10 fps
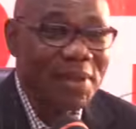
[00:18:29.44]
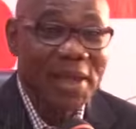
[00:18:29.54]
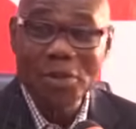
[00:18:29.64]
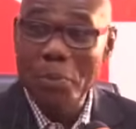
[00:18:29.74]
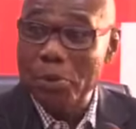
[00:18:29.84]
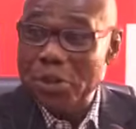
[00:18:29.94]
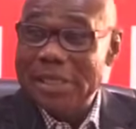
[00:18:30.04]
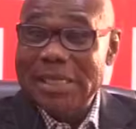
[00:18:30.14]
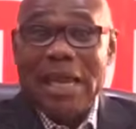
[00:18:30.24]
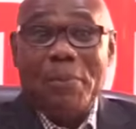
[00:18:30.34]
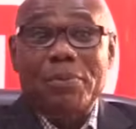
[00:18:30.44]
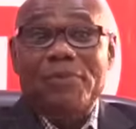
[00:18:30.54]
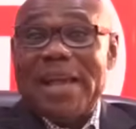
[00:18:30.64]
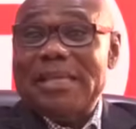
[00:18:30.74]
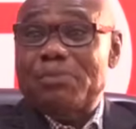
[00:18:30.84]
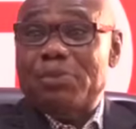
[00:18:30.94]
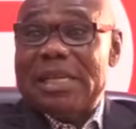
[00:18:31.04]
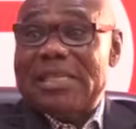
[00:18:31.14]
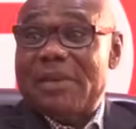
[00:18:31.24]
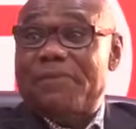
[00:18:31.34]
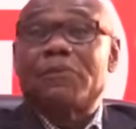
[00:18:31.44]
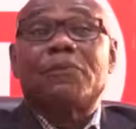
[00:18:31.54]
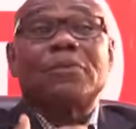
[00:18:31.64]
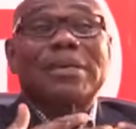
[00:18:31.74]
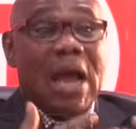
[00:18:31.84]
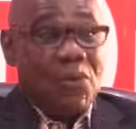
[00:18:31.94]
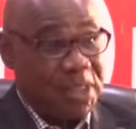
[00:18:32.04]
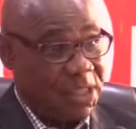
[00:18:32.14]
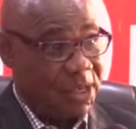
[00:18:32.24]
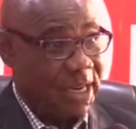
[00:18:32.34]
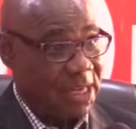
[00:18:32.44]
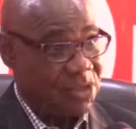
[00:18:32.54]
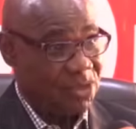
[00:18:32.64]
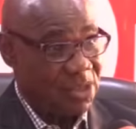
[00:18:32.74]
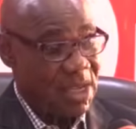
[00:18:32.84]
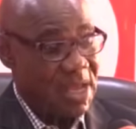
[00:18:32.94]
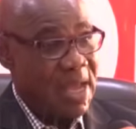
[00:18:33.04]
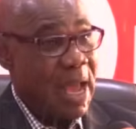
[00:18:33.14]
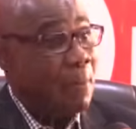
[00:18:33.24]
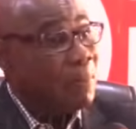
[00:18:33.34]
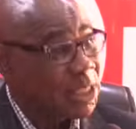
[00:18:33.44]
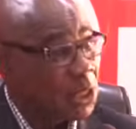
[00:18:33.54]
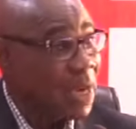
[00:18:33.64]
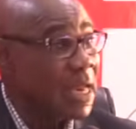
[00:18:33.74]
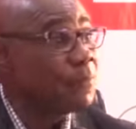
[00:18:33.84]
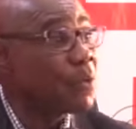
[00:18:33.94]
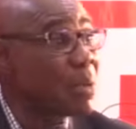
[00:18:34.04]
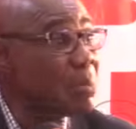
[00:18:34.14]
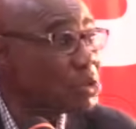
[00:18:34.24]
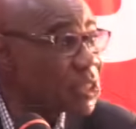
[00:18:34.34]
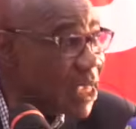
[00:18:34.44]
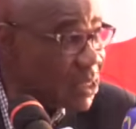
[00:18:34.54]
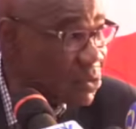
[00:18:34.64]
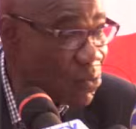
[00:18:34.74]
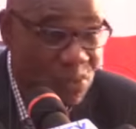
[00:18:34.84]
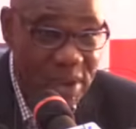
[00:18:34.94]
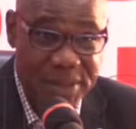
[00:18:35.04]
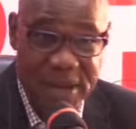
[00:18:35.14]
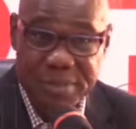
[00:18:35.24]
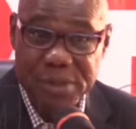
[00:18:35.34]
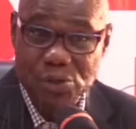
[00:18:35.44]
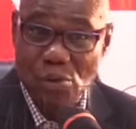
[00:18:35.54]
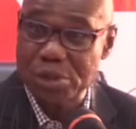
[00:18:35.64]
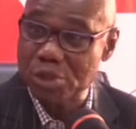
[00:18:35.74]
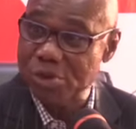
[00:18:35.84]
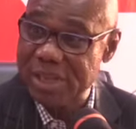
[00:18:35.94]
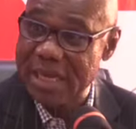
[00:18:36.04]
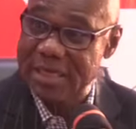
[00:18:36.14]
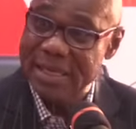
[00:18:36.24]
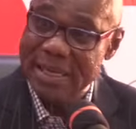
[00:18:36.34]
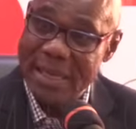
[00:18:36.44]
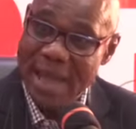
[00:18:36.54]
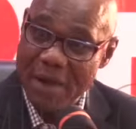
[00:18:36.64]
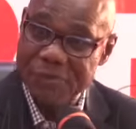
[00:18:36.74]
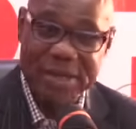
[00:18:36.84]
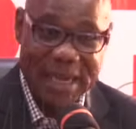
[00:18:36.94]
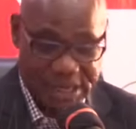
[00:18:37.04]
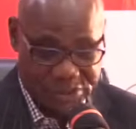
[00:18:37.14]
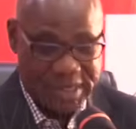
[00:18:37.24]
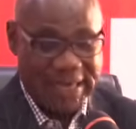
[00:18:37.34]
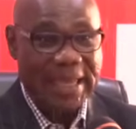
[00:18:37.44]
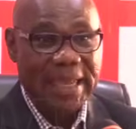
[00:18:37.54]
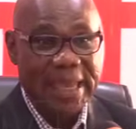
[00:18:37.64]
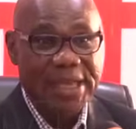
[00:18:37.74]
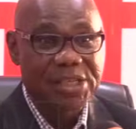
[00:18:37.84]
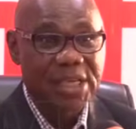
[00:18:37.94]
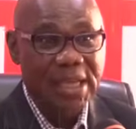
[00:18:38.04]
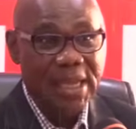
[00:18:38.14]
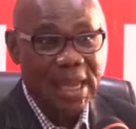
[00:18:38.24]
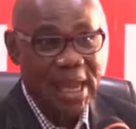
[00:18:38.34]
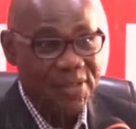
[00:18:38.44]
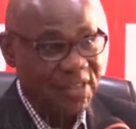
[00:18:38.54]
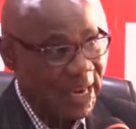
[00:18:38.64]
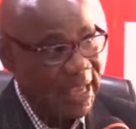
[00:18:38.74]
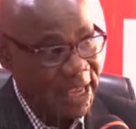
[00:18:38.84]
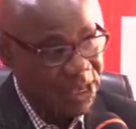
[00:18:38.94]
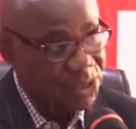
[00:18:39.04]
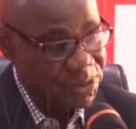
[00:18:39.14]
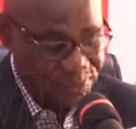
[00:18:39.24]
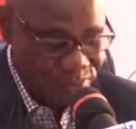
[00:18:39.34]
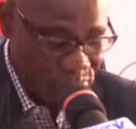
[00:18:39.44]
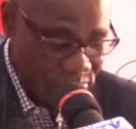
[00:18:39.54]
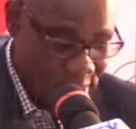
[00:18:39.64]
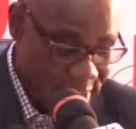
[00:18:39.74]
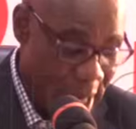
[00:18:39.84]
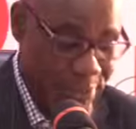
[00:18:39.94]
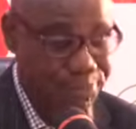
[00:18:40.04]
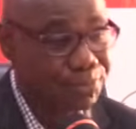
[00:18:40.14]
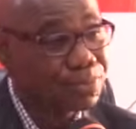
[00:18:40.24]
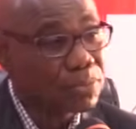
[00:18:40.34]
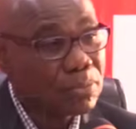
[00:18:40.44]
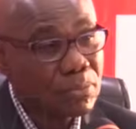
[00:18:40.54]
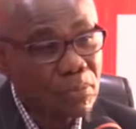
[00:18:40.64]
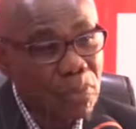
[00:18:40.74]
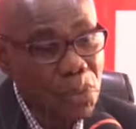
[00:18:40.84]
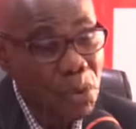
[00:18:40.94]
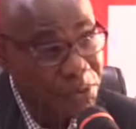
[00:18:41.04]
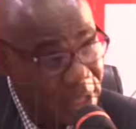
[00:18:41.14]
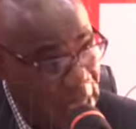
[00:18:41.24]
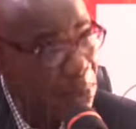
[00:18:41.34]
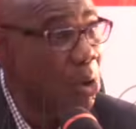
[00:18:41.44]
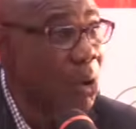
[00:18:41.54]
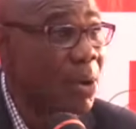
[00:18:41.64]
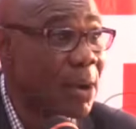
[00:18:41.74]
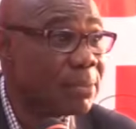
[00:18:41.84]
And the opportunity now presents itself now with the 3 elections, and particularly from Imo State, where there have been so much concern, having regards to the linkage and the allegations. Now, on the Imo